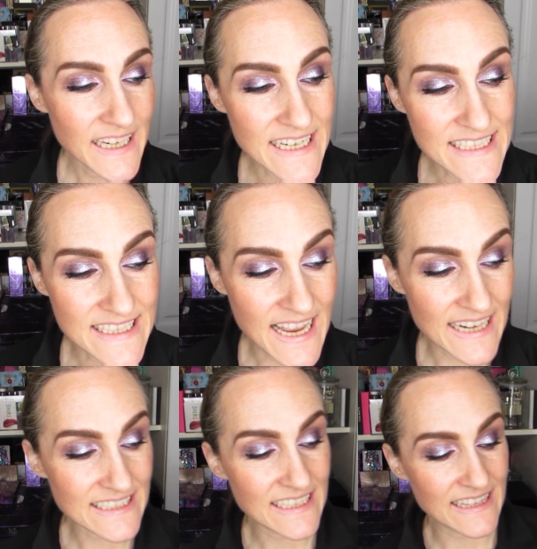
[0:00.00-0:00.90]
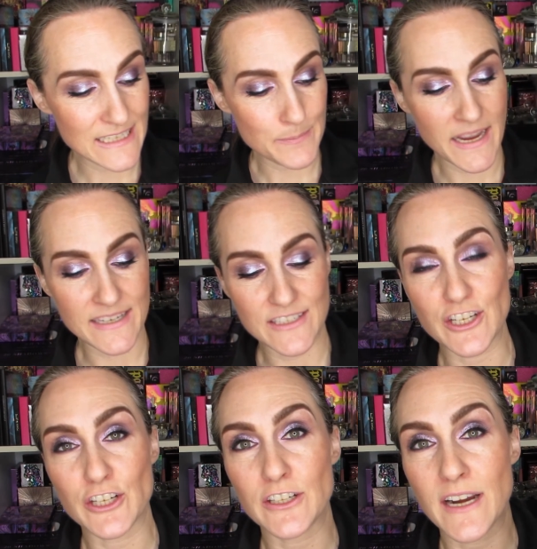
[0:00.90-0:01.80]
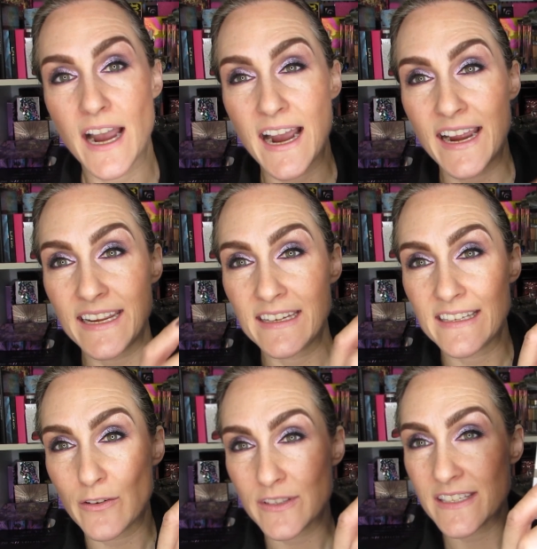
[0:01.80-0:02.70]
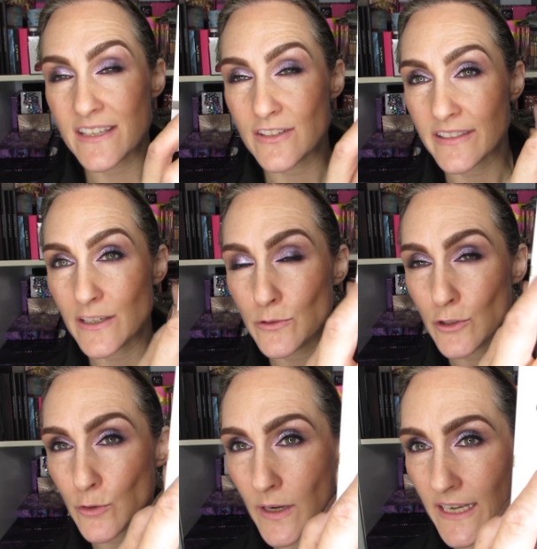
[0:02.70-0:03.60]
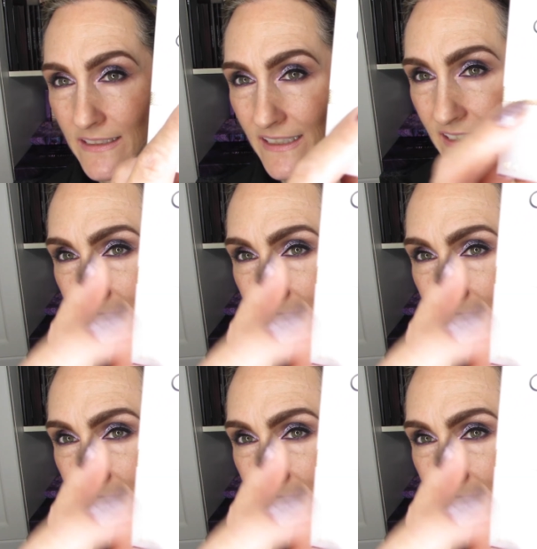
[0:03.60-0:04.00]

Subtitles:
is that this past year, now this is not the eau de toilette, it